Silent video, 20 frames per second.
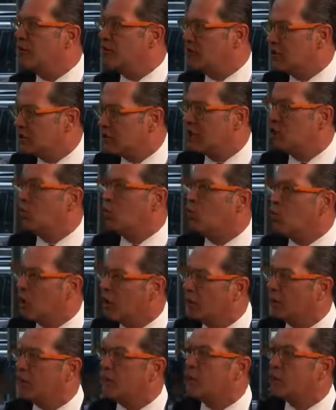single
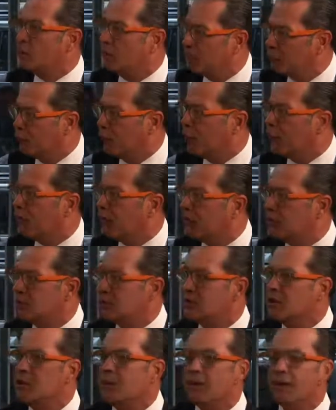one of your
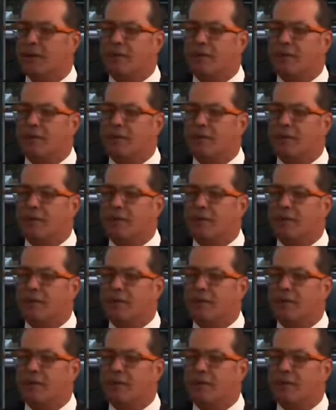employees